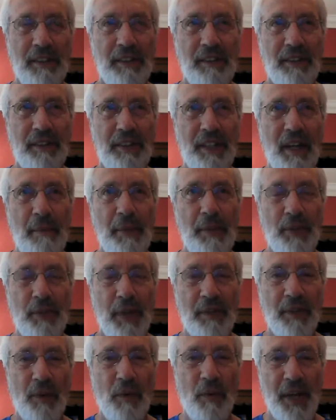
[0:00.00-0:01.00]
to
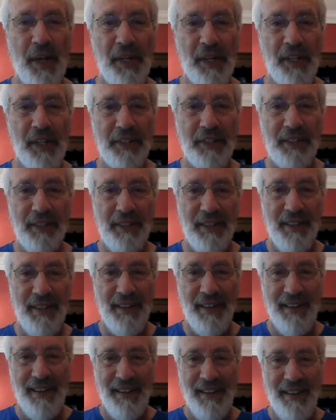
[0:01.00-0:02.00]
demonstrate the oneness
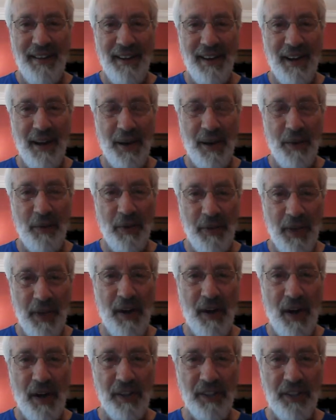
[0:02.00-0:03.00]
within
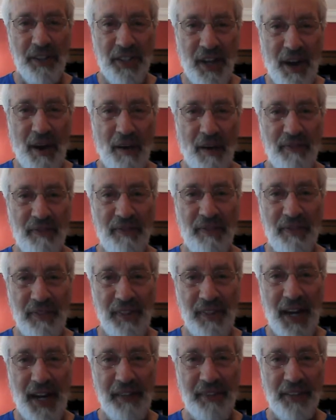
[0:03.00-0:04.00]
our self,
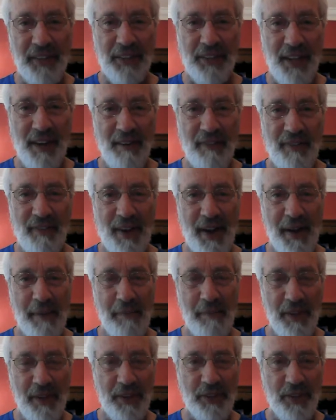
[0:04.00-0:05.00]
not the self, I
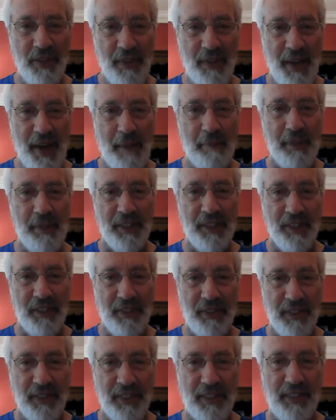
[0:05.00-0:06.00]
am this or that, but
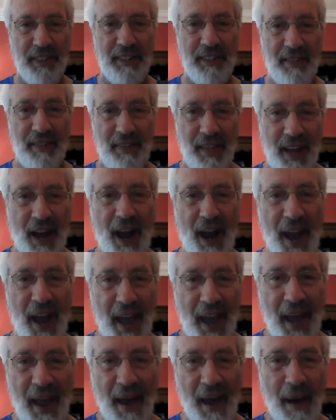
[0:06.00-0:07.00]
just the I
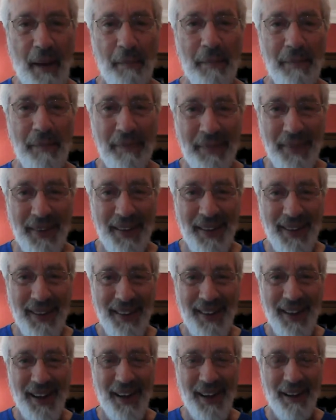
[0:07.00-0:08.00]
am
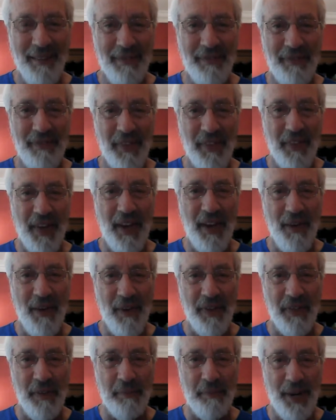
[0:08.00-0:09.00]
of
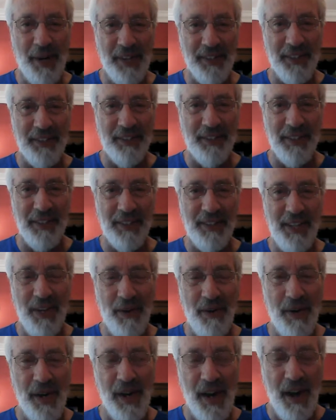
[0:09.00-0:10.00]
the presence that's
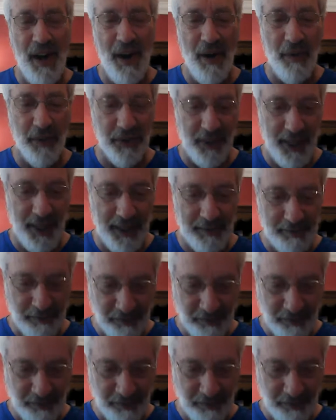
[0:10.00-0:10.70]
here and now, will say,